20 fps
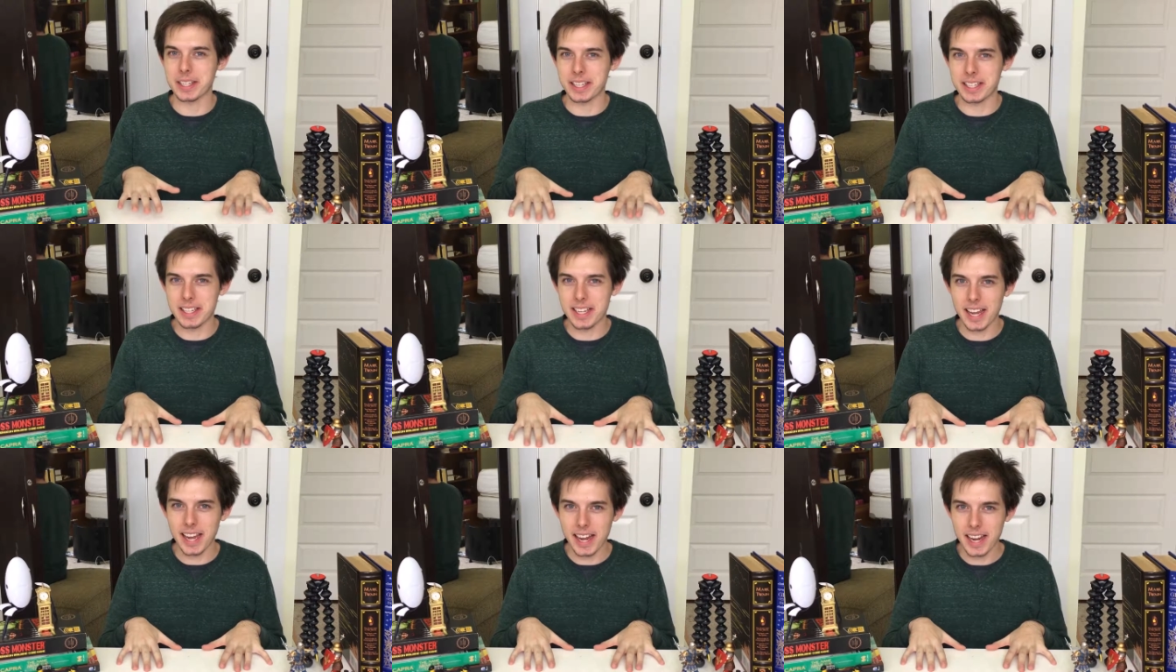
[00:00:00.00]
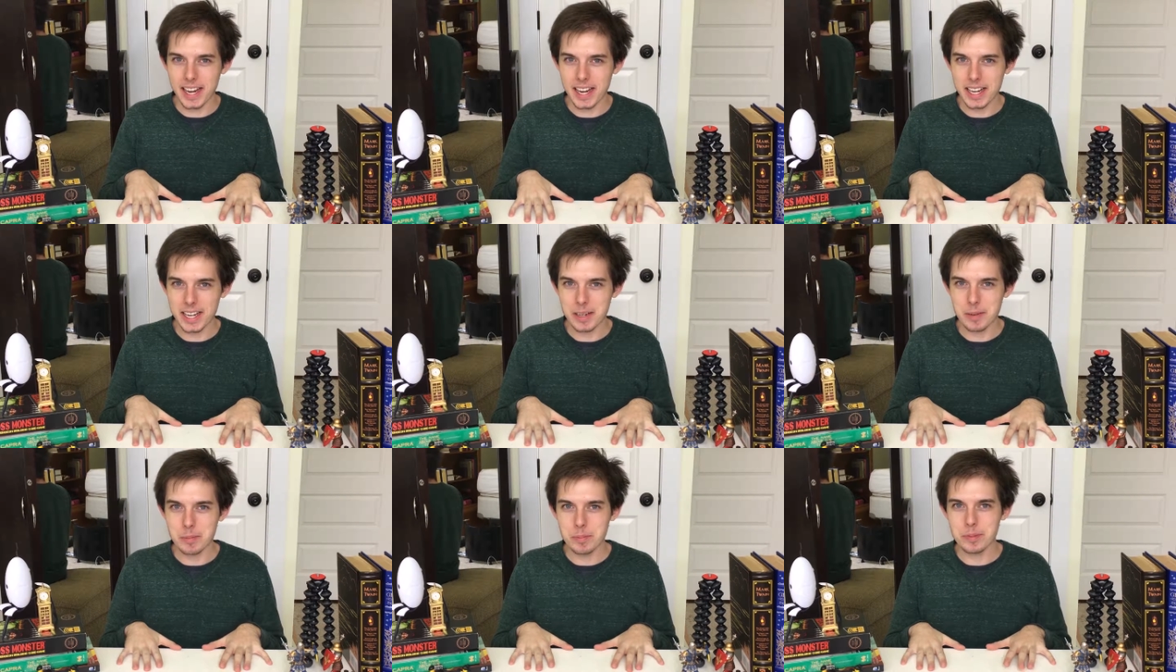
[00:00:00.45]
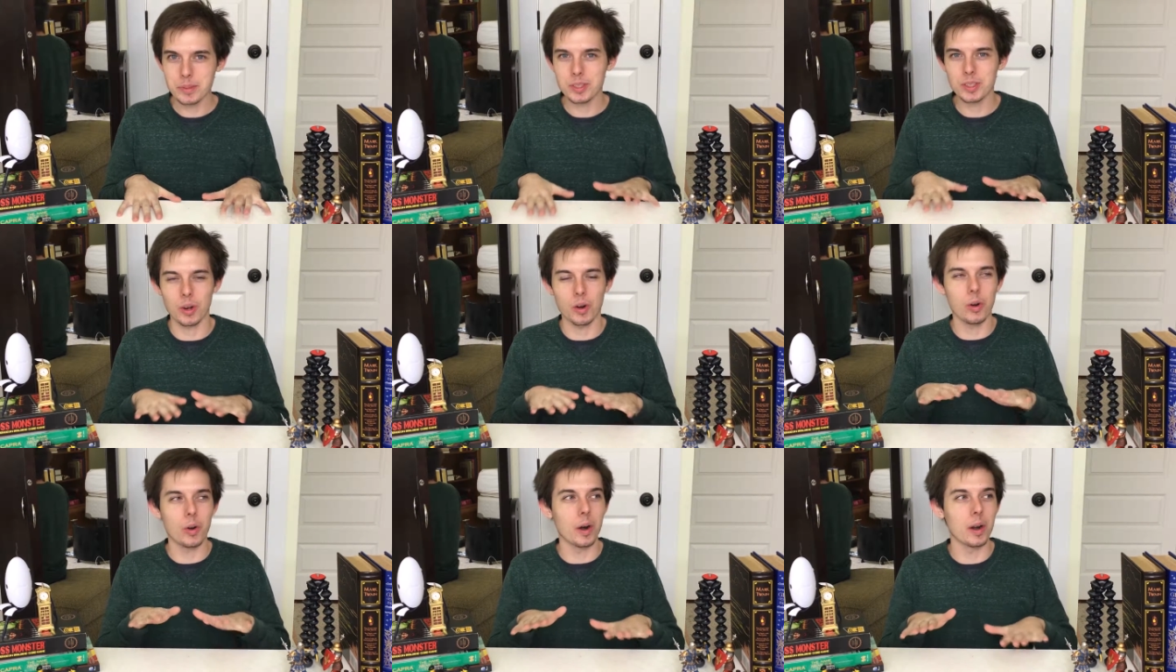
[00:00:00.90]
like,
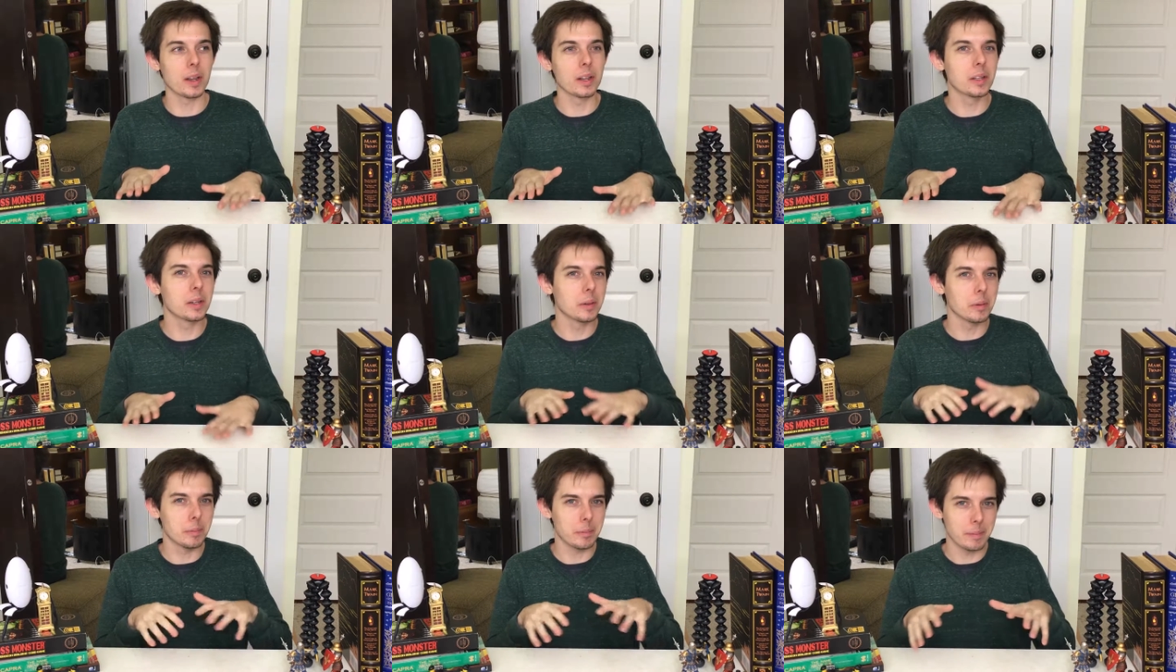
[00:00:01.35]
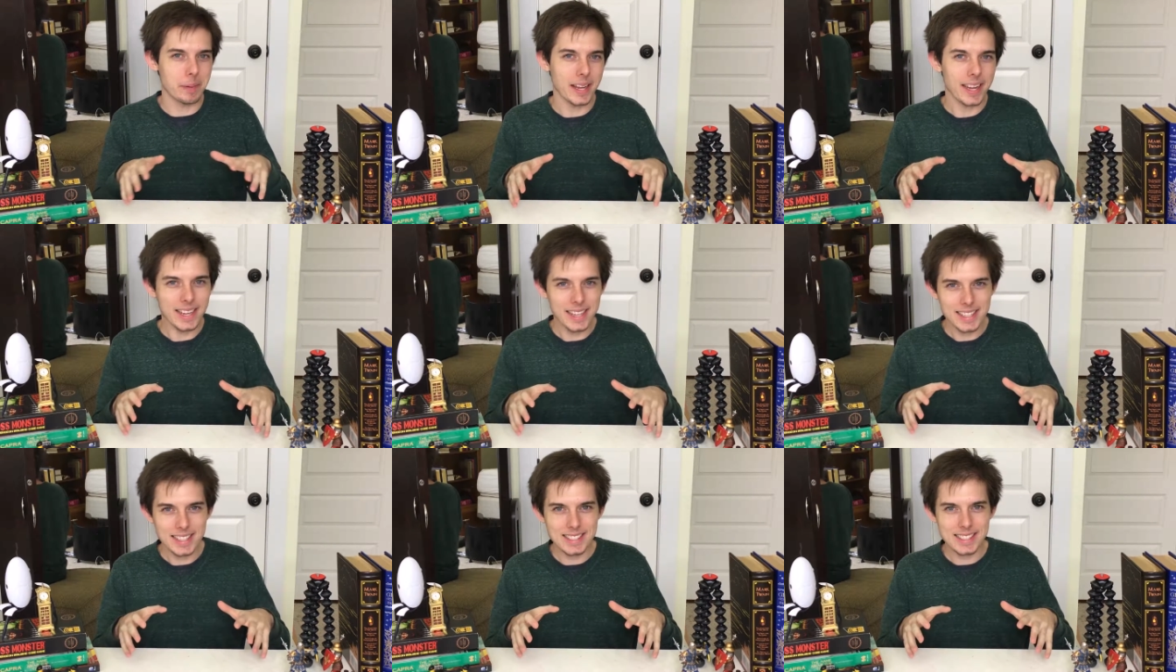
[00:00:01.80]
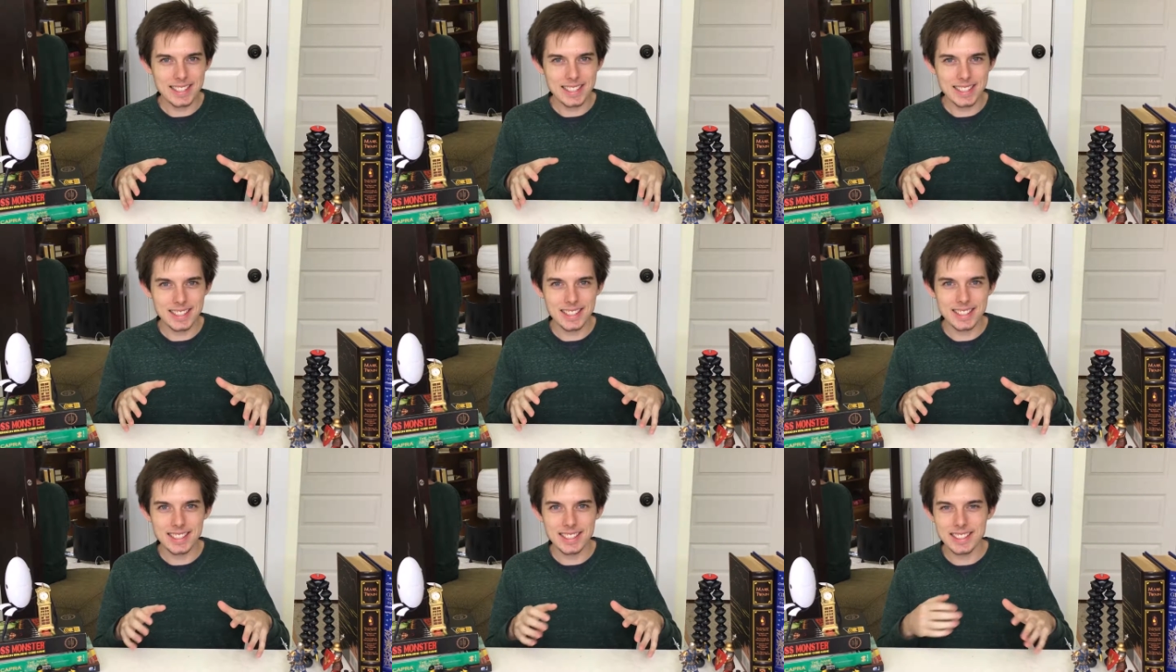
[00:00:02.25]
games or little
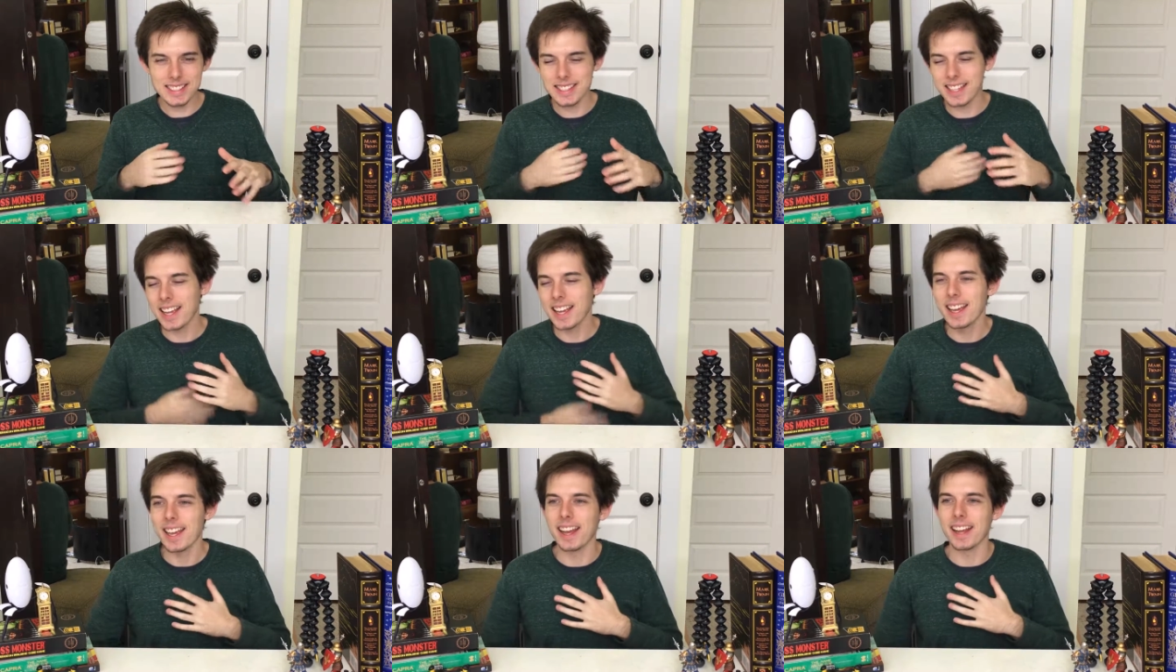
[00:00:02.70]
mazes,